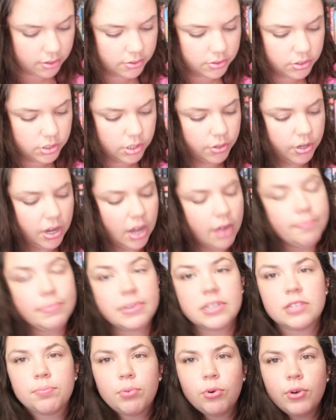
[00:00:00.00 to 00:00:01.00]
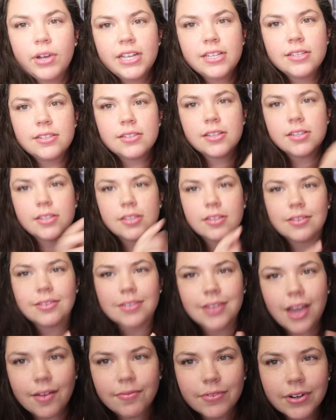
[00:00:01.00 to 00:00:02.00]
so Compass Points is
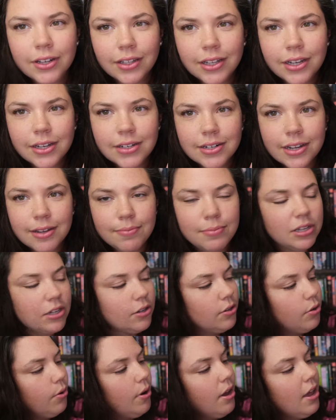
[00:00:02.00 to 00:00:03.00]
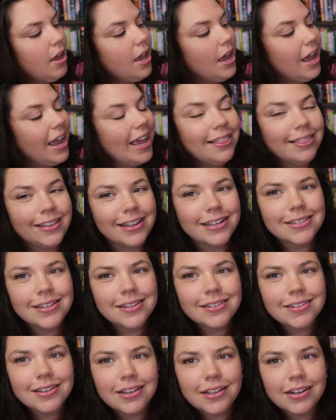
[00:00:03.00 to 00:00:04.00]
definitely a debut, and this
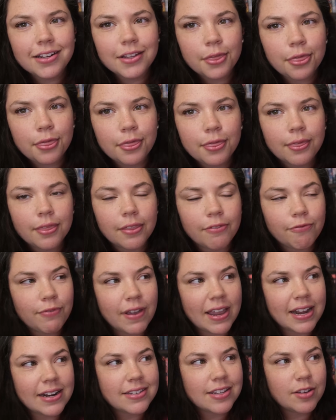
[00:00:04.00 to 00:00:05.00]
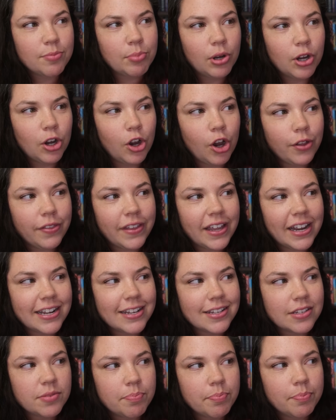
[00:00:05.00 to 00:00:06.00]
is a fantasy book that
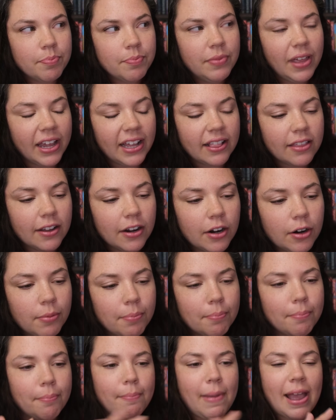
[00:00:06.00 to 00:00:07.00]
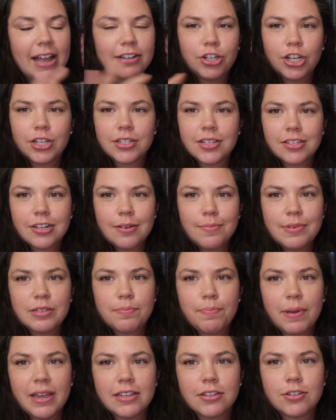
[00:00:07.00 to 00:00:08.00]
is like their magic system is
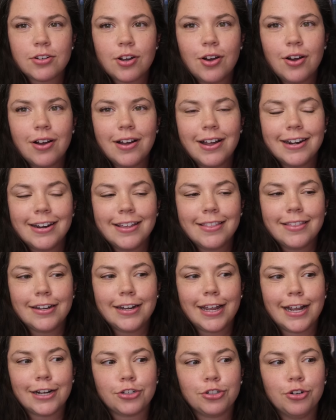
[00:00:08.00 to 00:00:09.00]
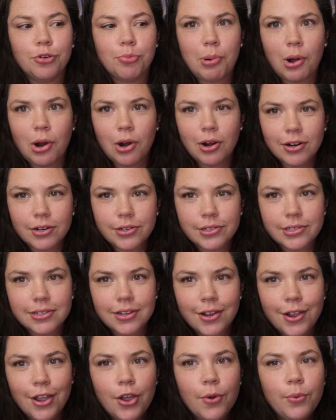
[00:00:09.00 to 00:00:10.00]
based on the national parks,
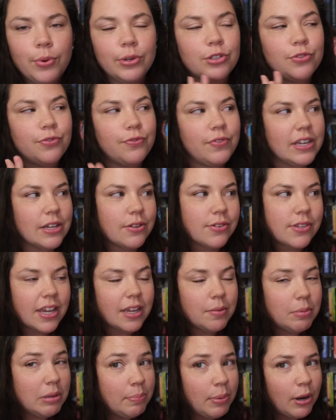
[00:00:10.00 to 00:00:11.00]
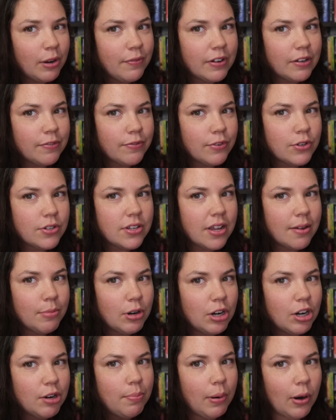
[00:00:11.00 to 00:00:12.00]
which feels like it'd be perfect for
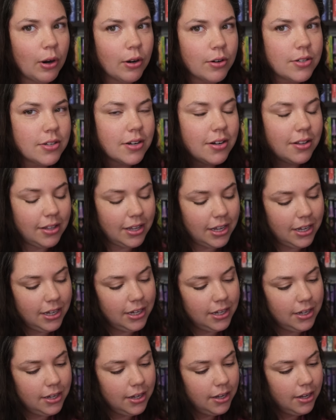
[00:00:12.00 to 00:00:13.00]
summer. Personally,